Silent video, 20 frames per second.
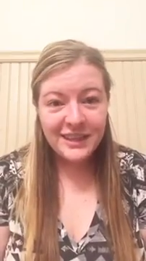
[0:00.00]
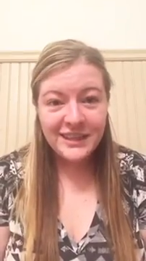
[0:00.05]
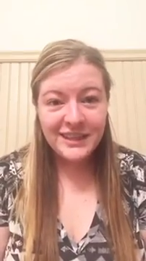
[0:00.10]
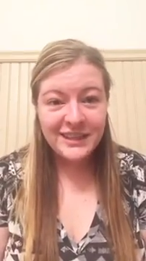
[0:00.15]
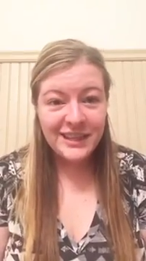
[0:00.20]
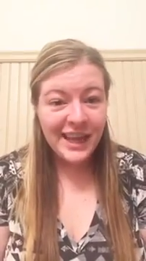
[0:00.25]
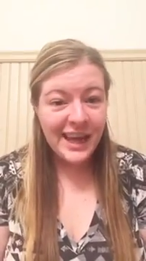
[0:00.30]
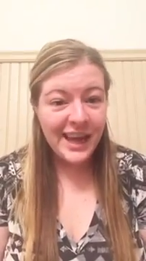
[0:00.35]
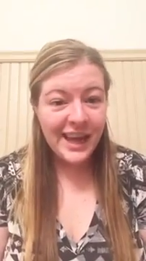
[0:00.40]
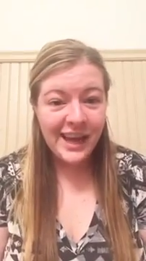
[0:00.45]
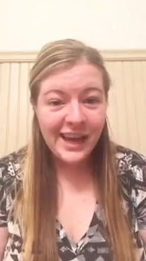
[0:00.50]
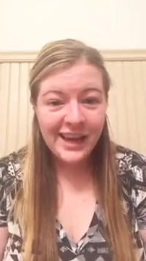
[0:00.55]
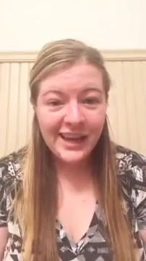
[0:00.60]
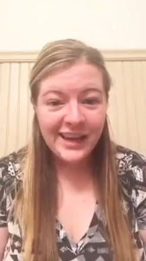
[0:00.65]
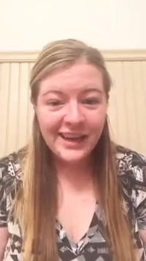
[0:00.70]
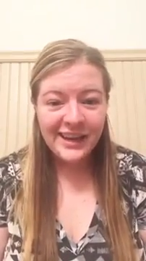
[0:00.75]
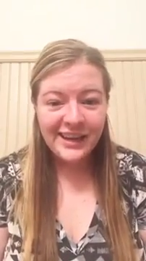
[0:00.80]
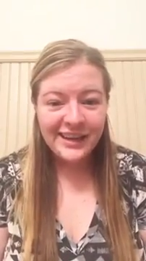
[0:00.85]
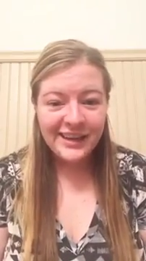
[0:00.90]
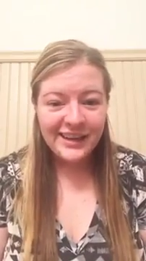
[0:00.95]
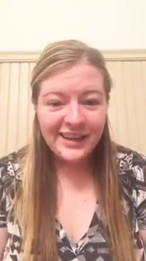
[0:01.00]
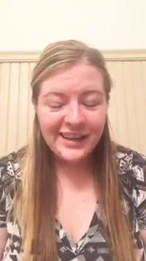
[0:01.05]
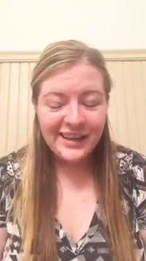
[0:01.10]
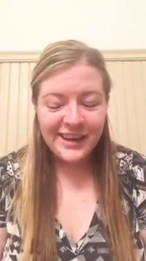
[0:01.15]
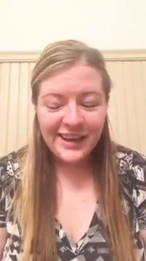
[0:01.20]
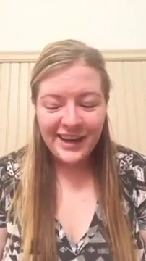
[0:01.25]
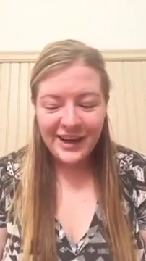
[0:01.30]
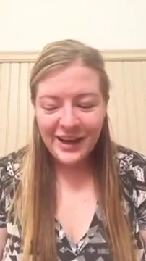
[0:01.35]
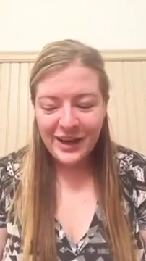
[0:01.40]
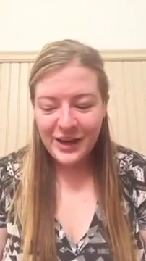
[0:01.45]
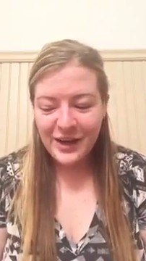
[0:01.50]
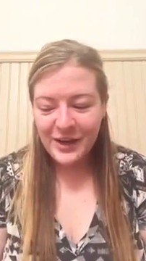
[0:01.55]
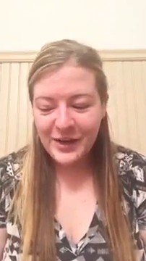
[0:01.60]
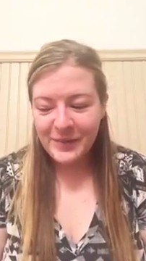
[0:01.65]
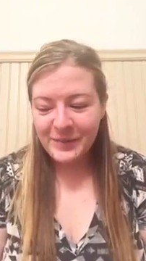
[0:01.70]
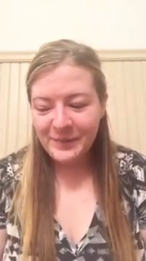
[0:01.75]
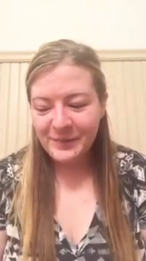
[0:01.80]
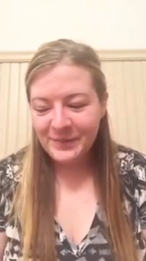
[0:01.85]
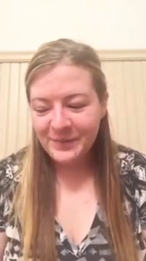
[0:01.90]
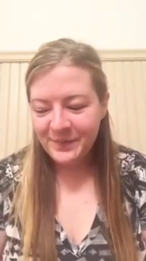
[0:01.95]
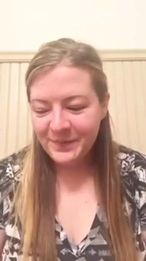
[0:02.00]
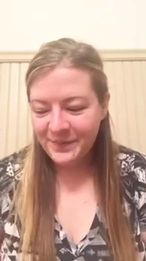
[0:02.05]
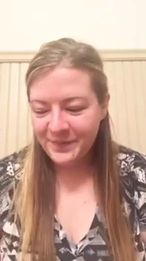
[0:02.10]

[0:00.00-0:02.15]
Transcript: say hey. And